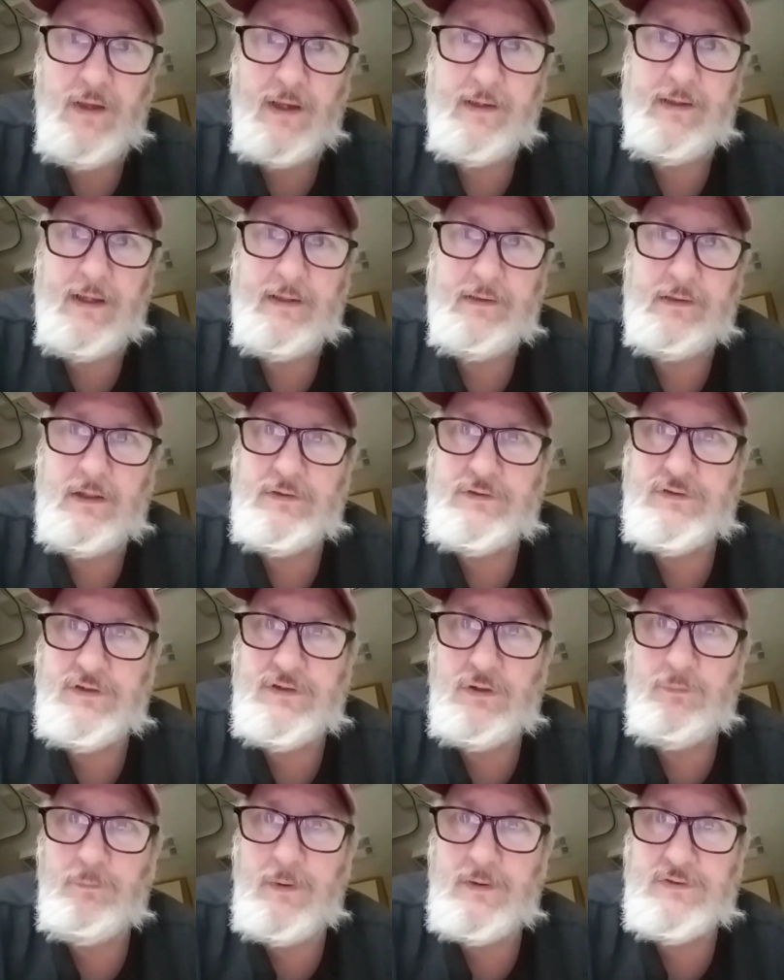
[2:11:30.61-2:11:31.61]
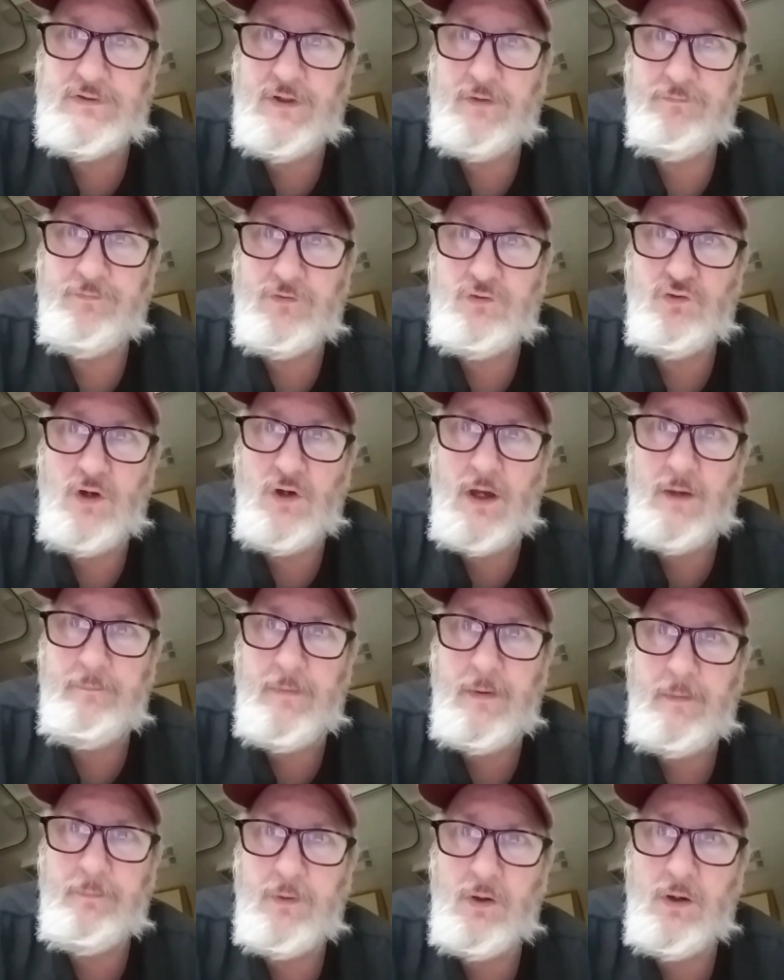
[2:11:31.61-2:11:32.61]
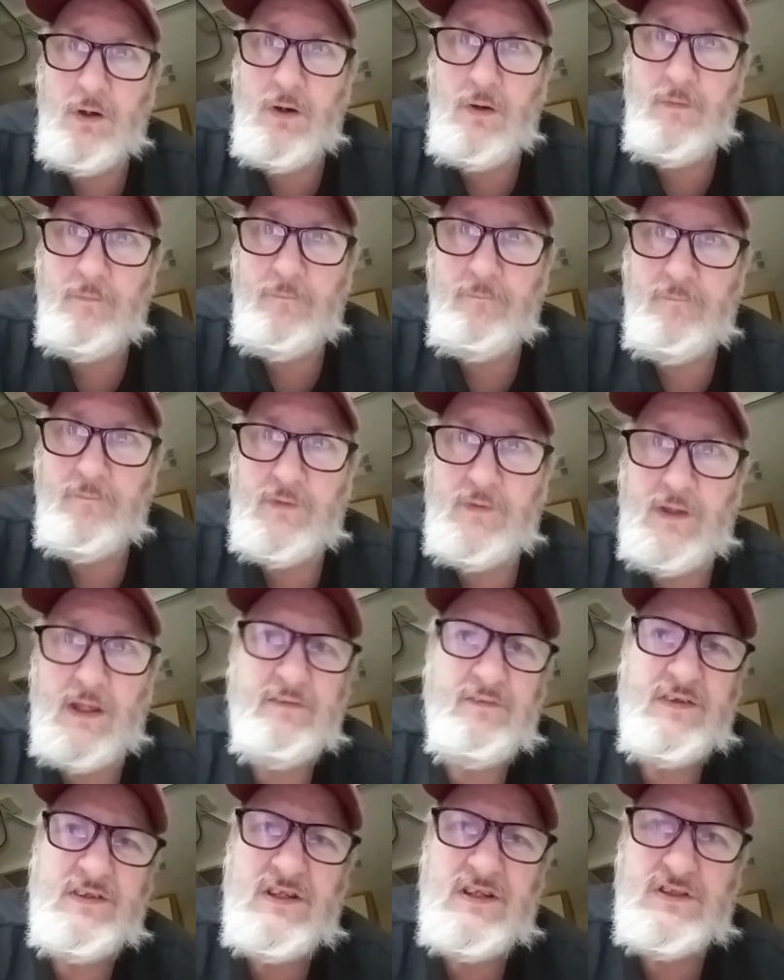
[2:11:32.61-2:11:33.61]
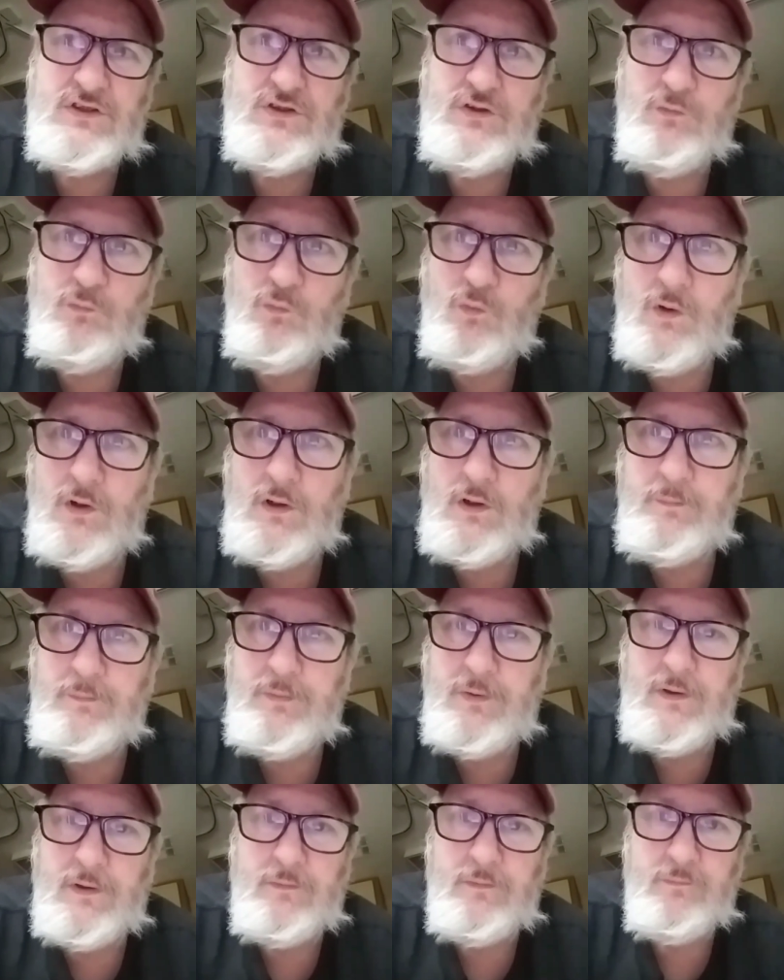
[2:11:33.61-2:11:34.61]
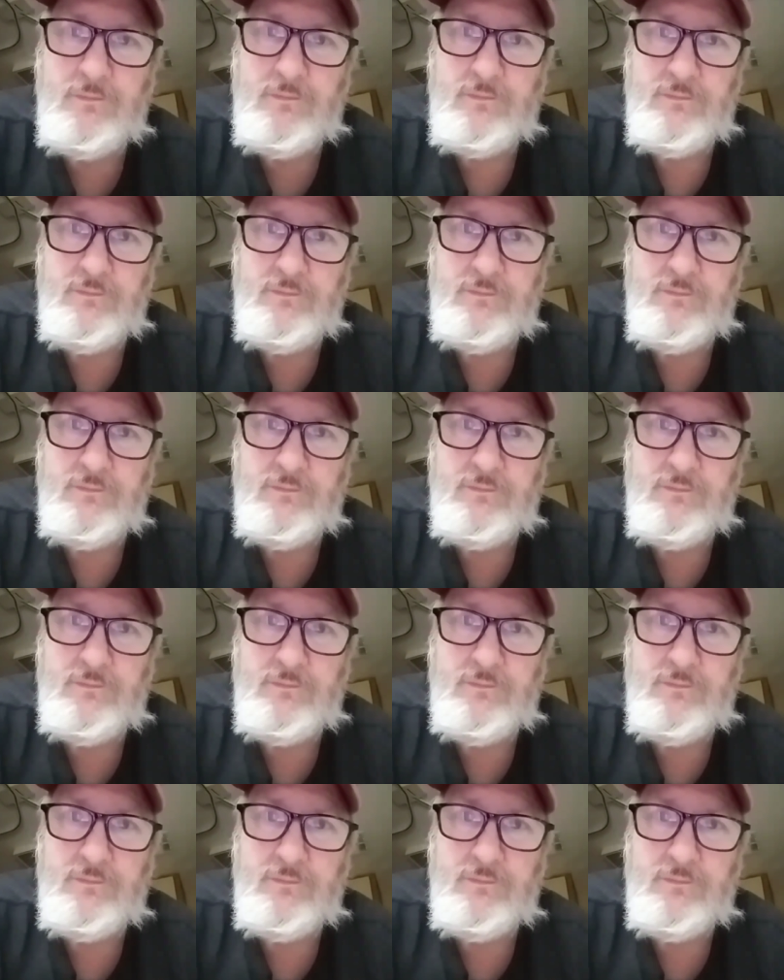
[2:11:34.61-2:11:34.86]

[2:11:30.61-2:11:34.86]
I kind of consider myself a tribe member. Kind of a distant one, but